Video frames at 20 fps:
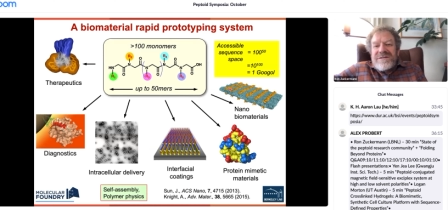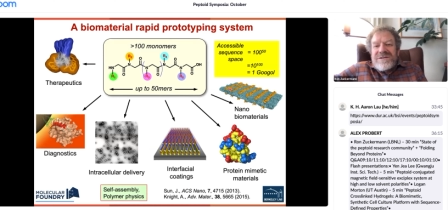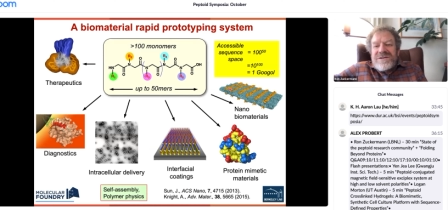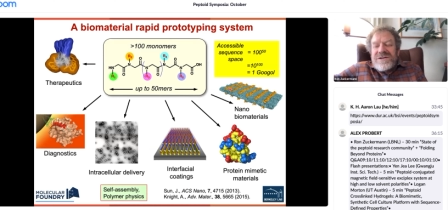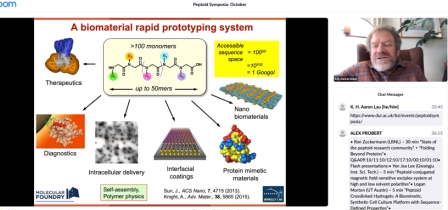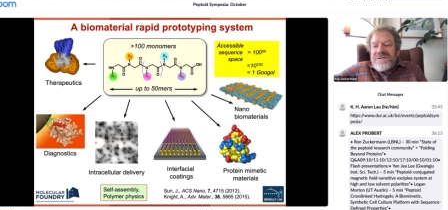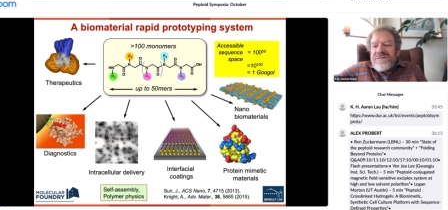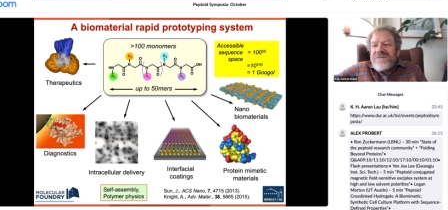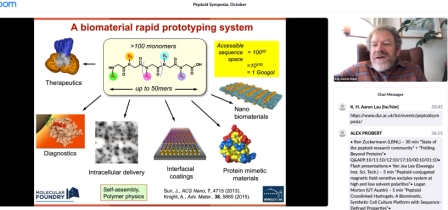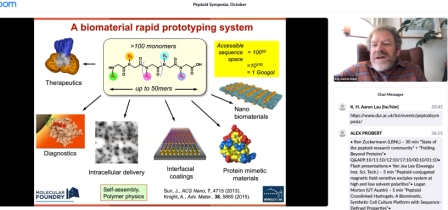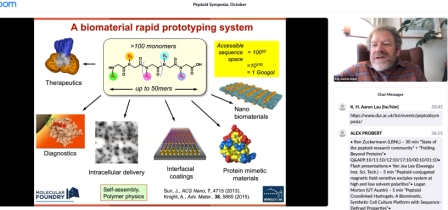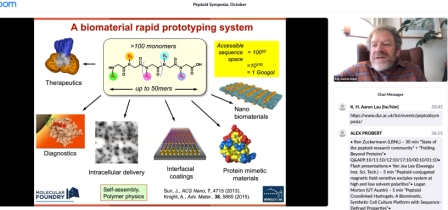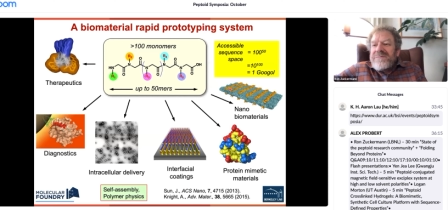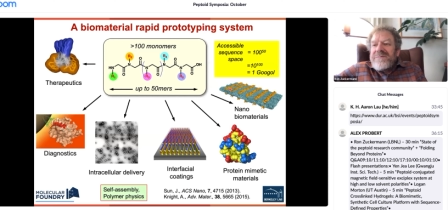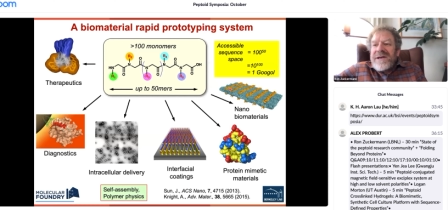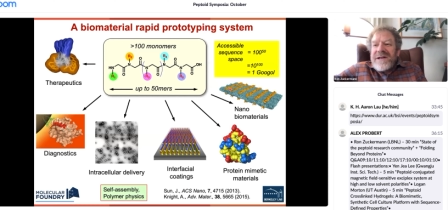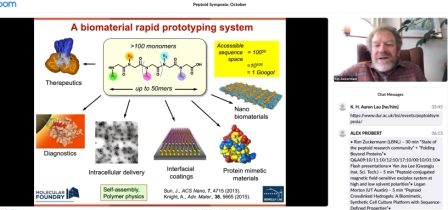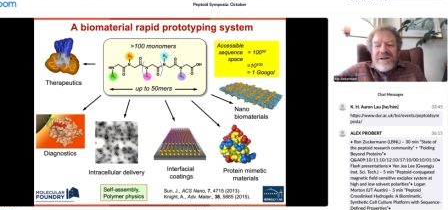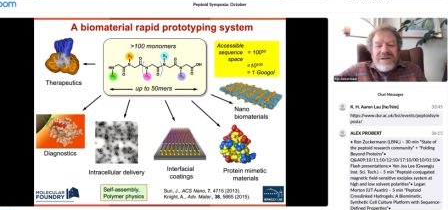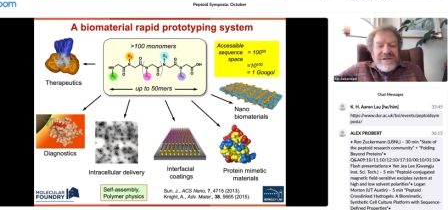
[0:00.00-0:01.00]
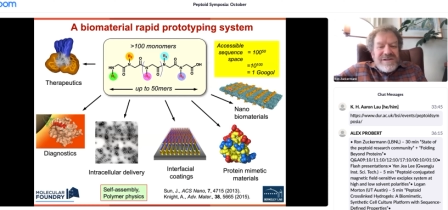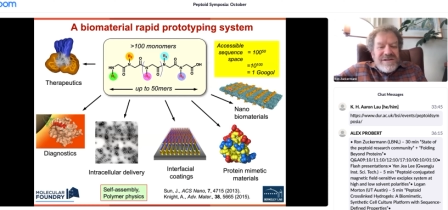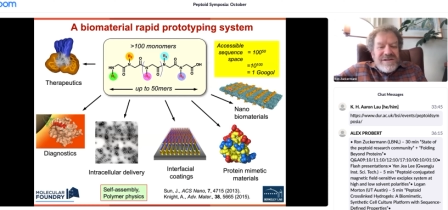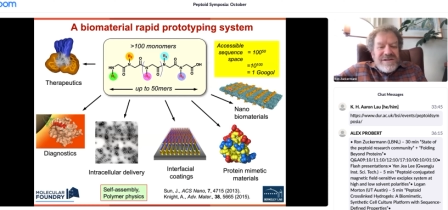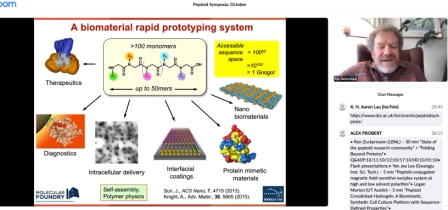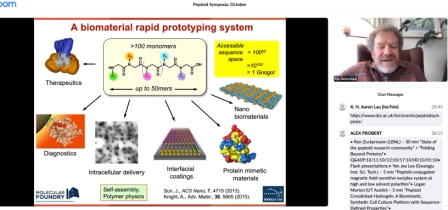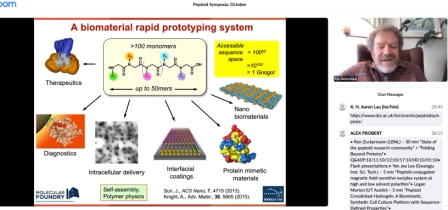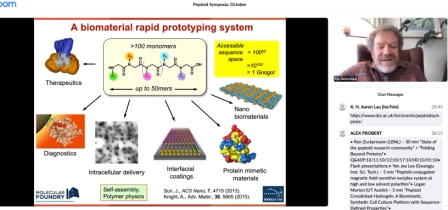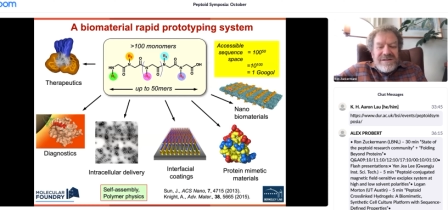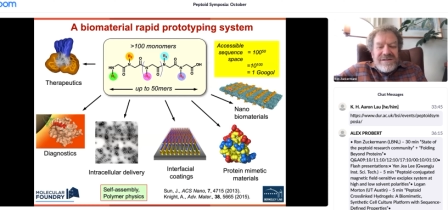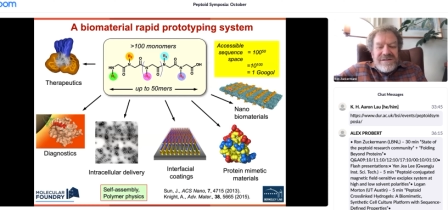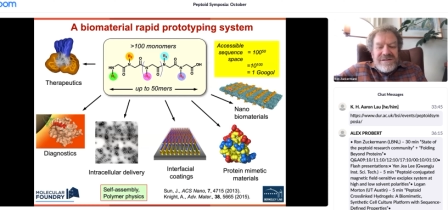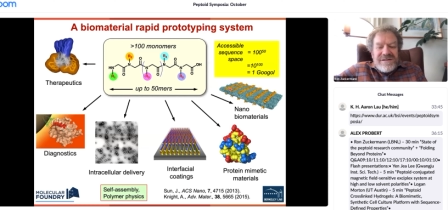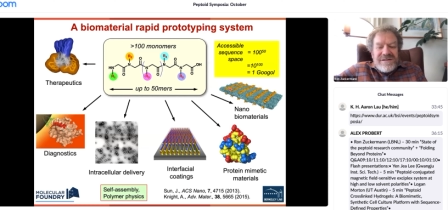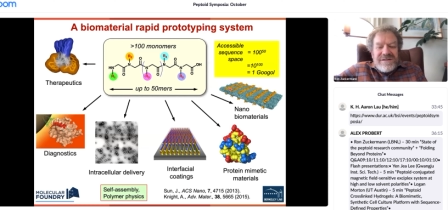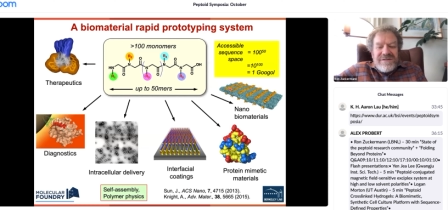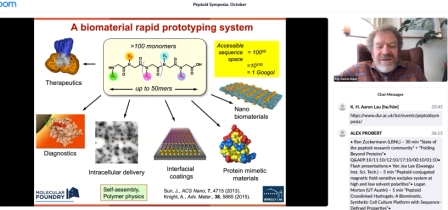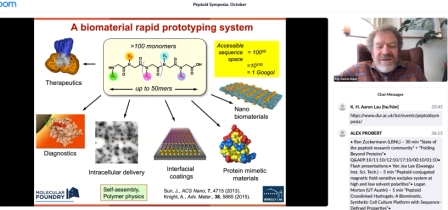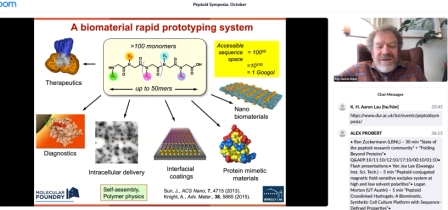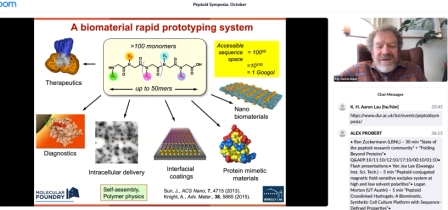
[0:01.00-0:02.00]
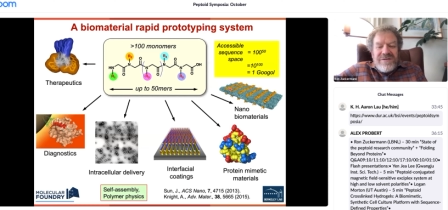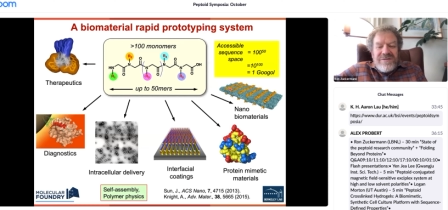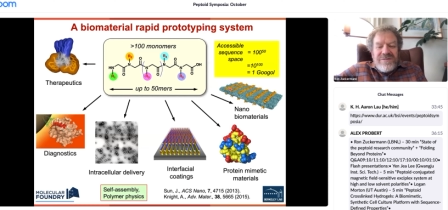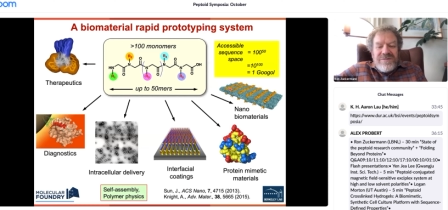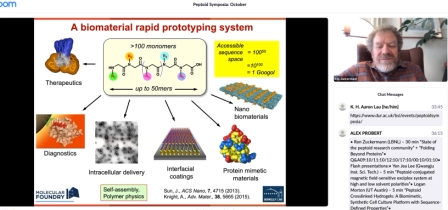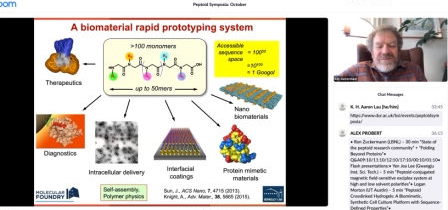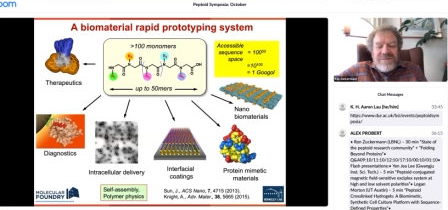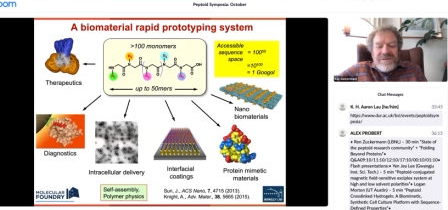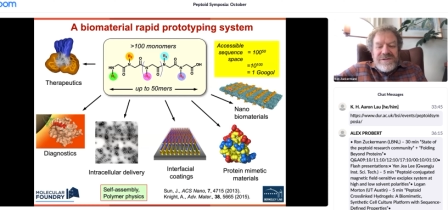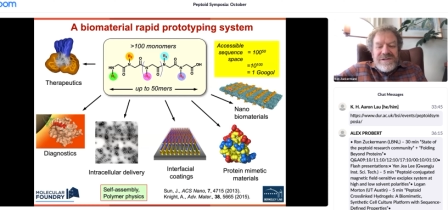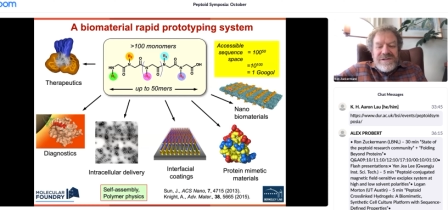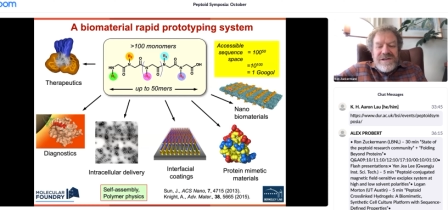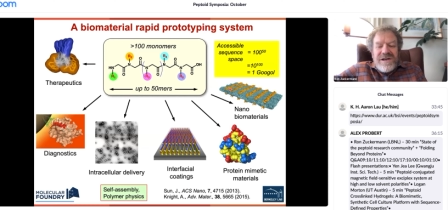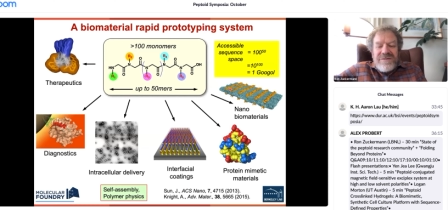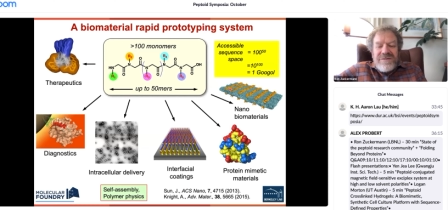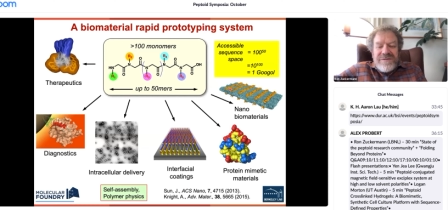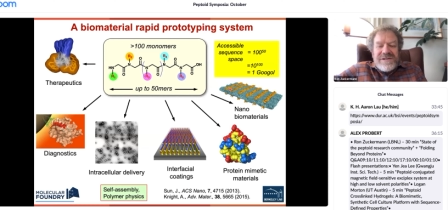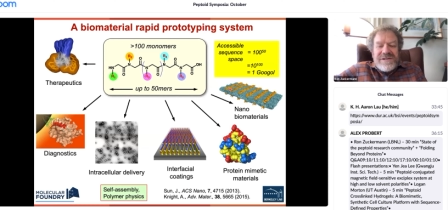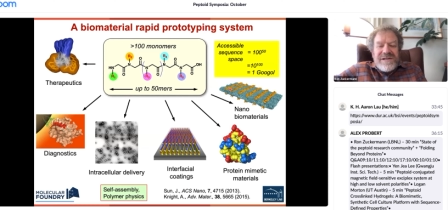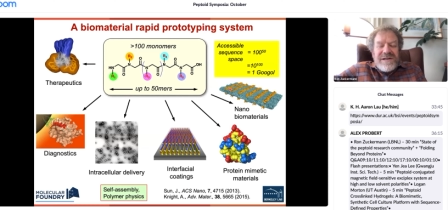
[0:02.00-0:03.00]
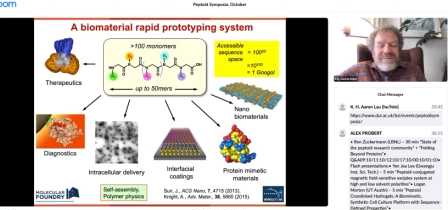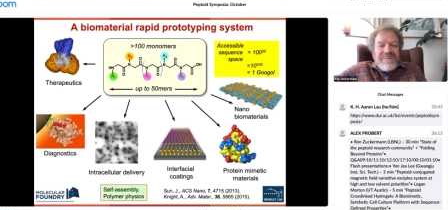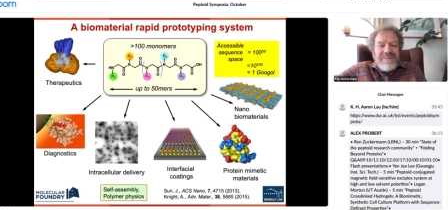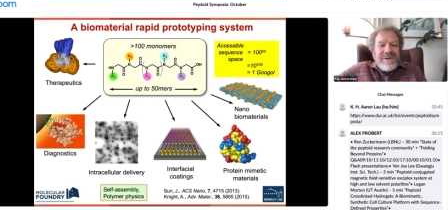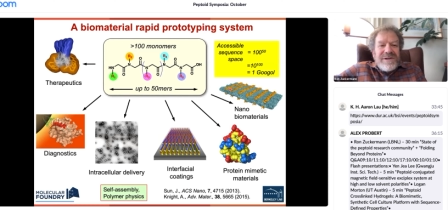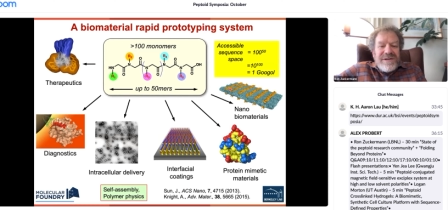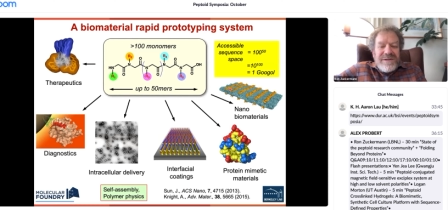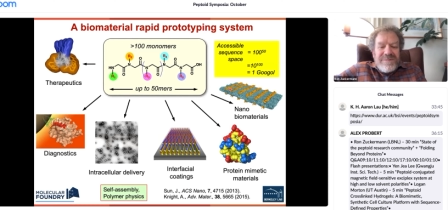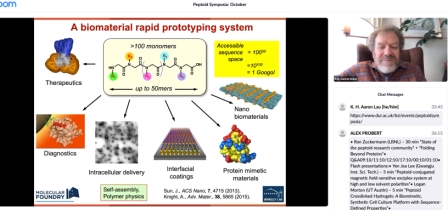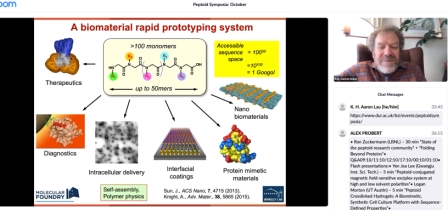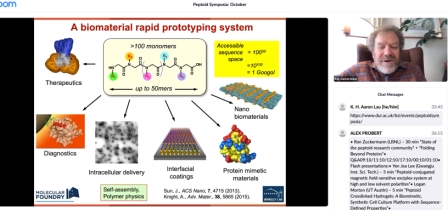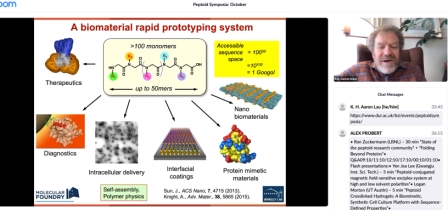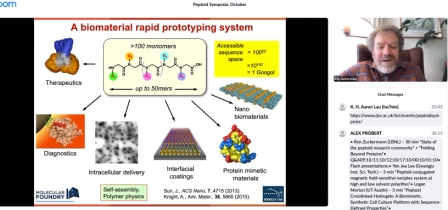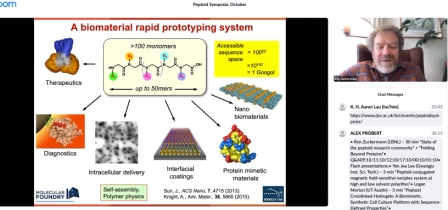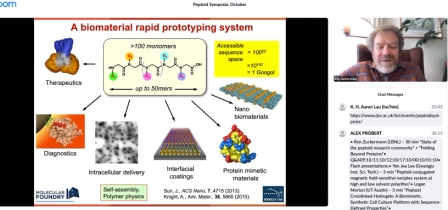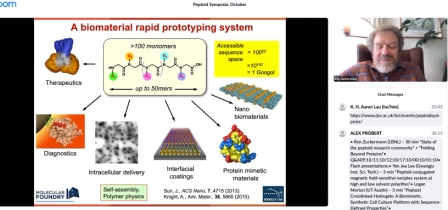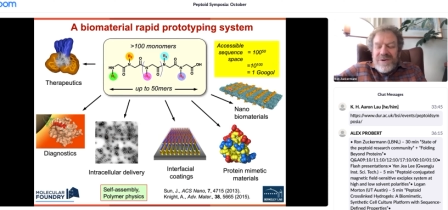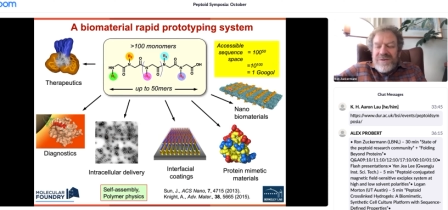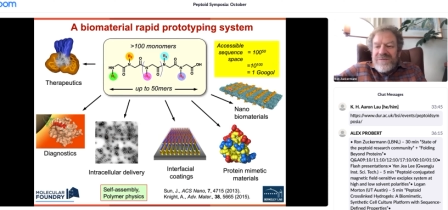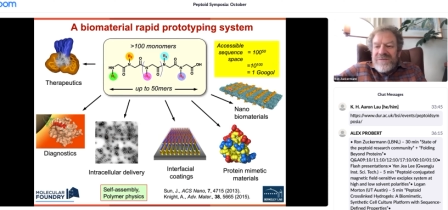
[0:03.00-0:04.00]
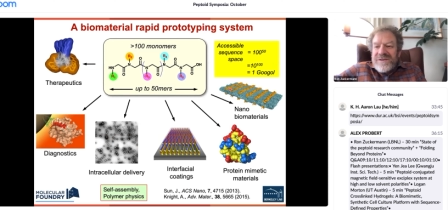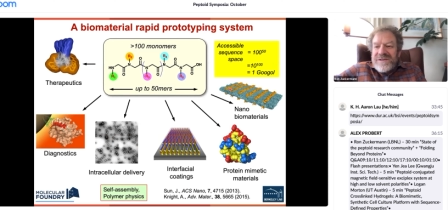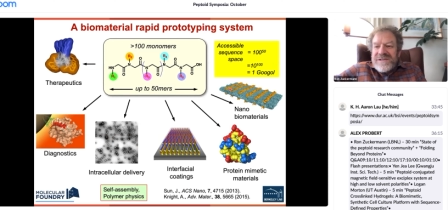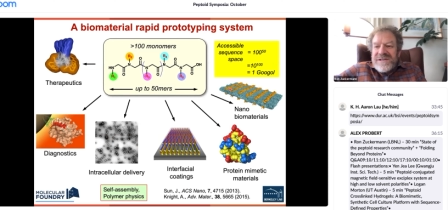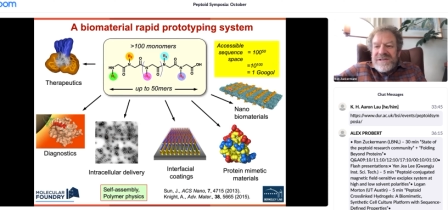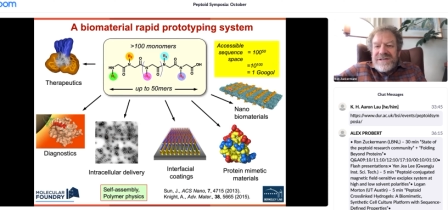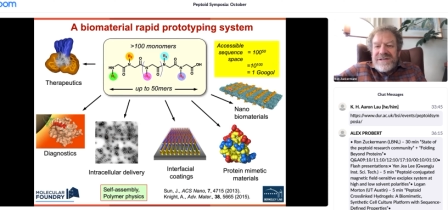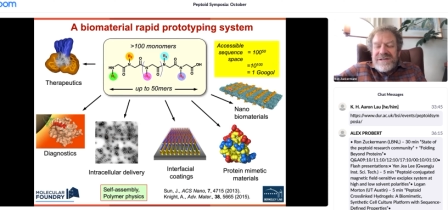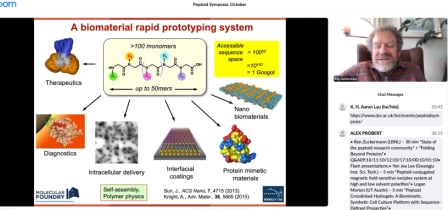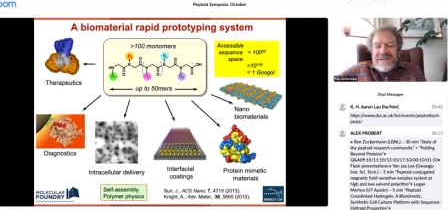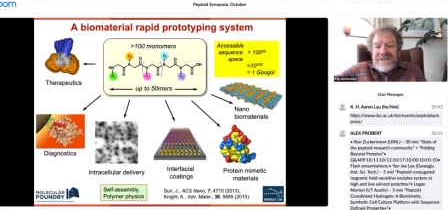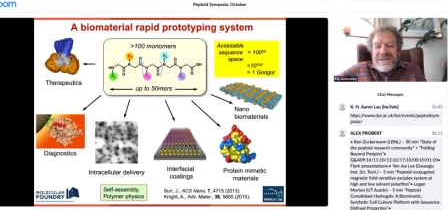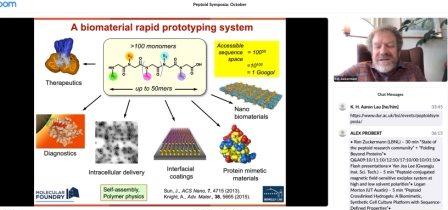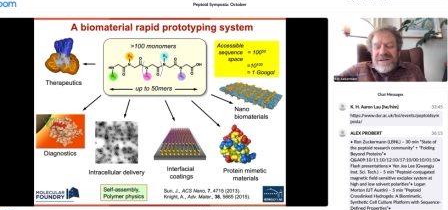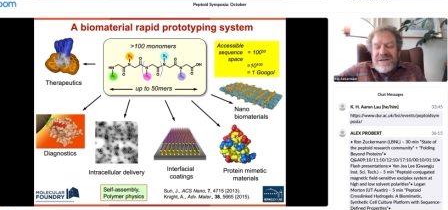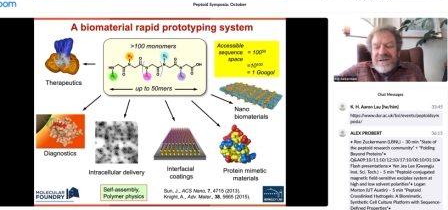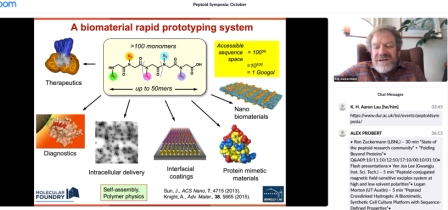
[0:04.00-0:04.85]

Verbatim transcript: just fundamental science of self assembly, polymer physics.